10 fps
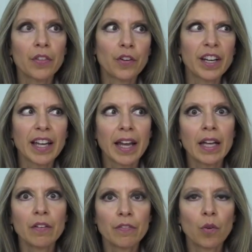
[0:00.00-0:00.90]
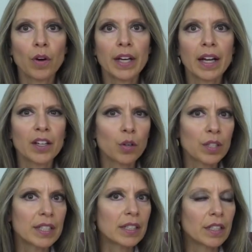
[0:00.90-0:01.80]
38, 40. I
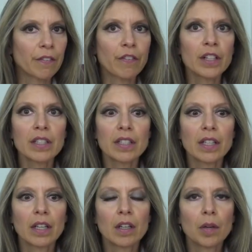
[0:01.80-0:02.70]
noticed a difference.